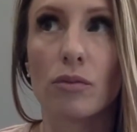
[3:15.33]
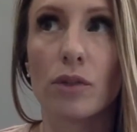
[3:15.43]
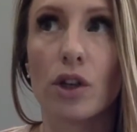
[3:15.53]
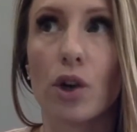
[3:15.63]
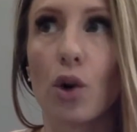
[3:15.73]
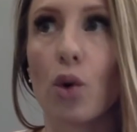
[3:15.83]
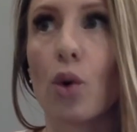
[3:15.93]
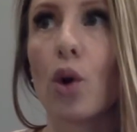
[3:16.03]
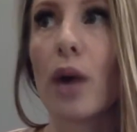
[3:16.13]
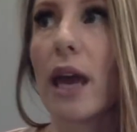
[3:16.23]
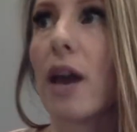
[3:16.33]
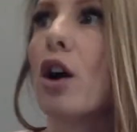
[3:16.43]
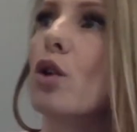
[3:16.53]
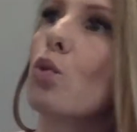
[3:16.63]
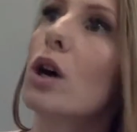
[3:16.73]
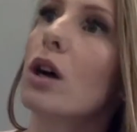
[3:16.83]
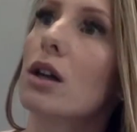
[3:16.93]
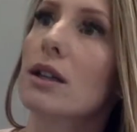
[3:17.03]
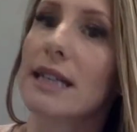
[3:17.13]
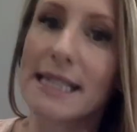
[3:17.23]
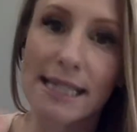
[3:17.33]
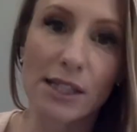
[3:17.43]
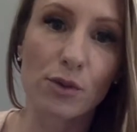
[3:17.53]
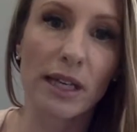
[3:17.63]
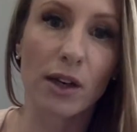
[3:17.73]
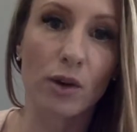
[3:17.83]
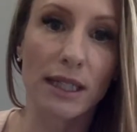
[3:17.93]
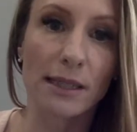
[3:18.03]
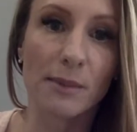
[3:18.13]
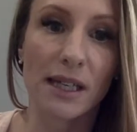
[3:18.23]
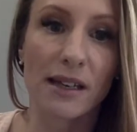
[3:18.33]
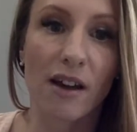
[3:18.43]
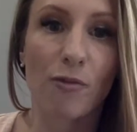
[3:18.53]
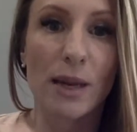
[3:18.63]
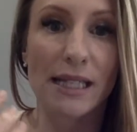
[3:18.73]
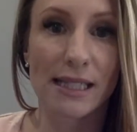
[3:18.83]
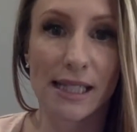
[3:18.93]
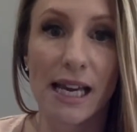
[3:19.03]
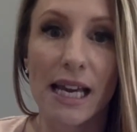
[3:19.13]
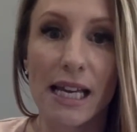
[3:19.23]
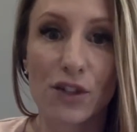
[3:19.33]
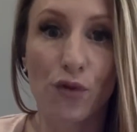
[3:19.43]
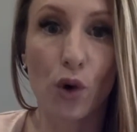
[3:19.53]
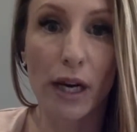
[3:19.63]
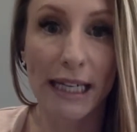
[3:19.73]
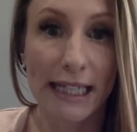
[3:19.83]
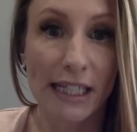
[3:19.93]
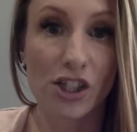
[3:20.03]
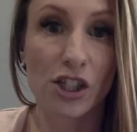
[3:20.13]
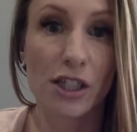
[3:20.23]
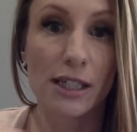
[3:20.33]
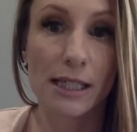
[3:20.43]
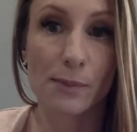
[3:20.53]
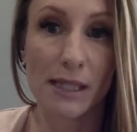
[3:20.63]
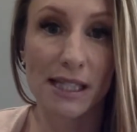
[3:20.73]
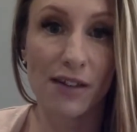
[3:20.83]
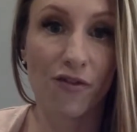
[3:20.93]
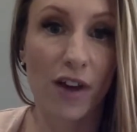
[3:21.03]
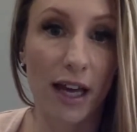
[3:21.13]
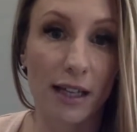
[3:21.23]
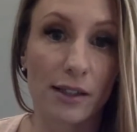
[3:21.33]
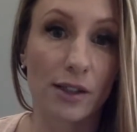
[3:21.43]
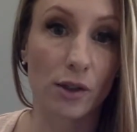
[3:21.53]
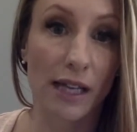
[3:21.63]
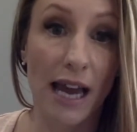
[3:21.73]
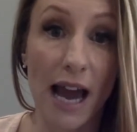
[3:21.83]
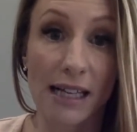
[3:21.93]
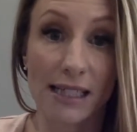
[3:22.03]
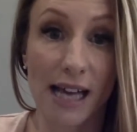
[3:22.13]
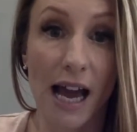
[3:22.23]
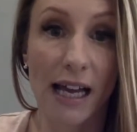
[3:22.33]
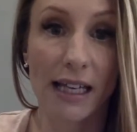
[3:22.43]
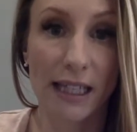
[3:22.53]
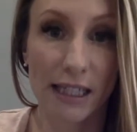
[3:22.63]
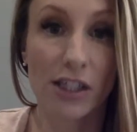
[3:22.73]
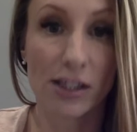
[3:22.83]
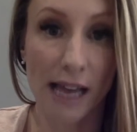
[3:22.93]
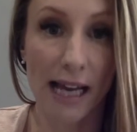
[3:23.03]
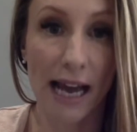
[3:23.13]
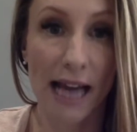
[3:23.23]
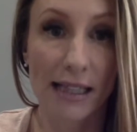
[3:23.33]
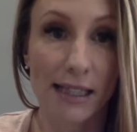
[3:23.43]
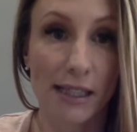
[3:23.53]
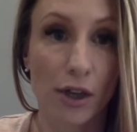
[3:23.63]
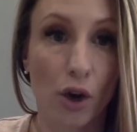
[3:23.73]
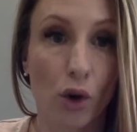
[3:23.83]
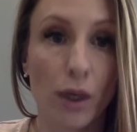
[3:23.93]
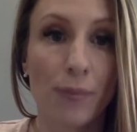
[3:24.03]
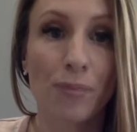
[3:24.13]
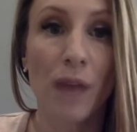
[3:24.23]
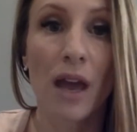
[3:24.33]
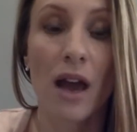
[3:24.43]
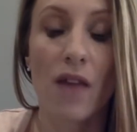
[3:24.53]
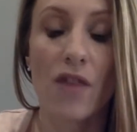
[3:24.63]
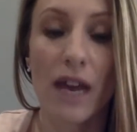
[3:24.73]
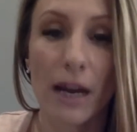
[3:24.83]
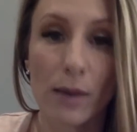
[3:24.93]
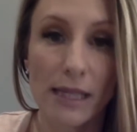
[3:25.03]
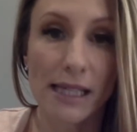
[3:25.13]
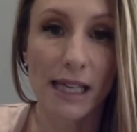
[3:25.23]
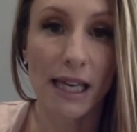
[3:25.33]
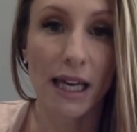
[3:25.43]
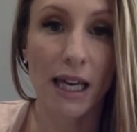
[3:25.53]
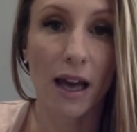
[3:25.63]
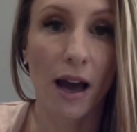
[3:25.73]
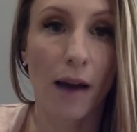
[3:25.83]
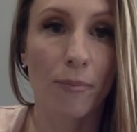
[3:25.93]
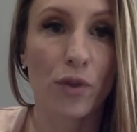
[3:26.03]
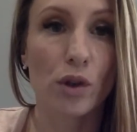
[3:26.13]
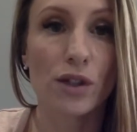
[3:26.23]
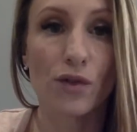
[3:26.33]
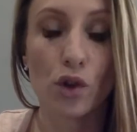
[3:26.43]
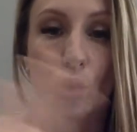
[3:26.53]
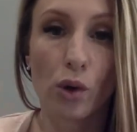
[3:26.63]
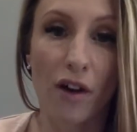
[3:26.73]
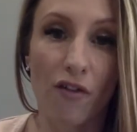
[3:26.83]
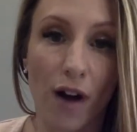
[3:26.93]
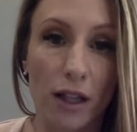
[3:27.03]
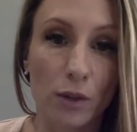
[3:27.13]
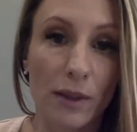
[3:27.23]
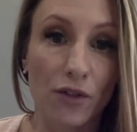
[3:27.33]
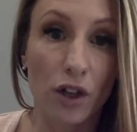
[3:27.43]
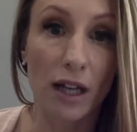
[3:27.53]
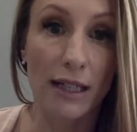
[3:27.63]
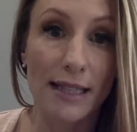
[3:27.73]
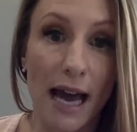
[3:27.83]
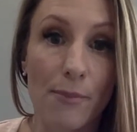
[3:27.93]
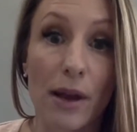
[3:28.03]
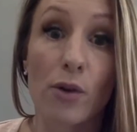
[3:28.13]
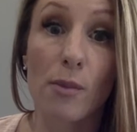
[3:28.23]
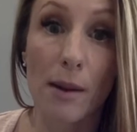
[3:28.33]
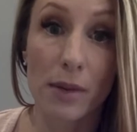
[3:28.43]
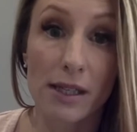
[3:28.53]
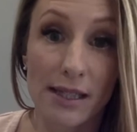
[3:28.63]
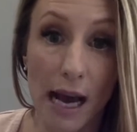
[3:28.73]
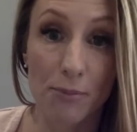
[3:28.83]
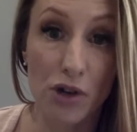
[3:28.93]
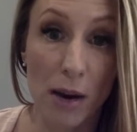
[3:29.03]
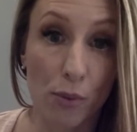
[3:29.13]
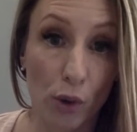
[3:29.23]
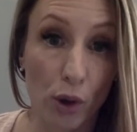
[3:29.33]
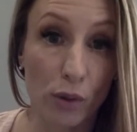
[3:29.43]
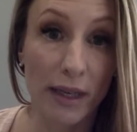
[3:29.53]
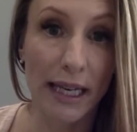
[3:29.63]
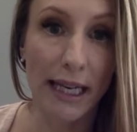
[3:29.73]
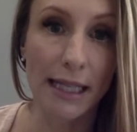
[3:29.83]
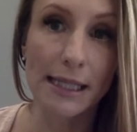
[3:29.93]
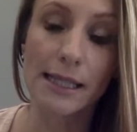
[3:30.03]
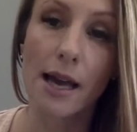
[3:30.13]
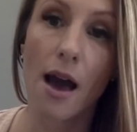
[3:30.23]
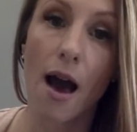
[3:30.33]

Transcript: you know, okay, well, is this reading going to be enough? Because it's for each specific zodiac sign. Each sign has their own. Then I was thinking, those of you who have followed me for a long time might remember stop, drop, roll readings,